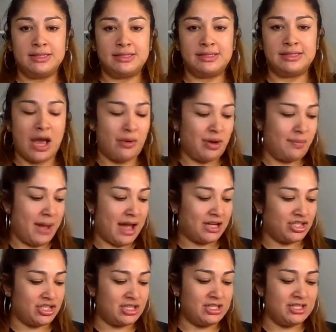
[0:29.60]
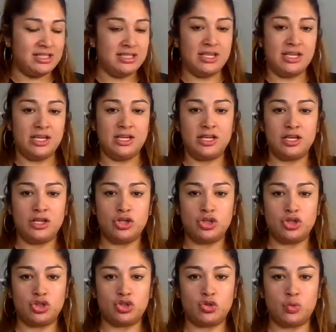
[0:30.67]
Sour Patches,
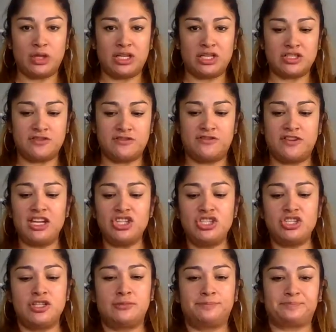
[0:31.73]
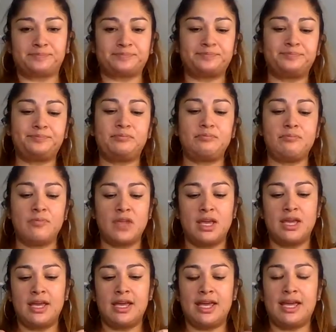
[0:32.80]
Swedish Fish,
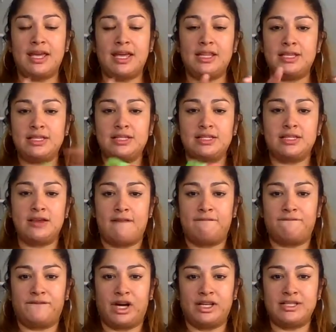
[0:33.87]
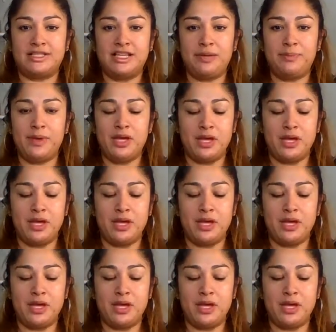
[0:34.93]
and these fun Dip.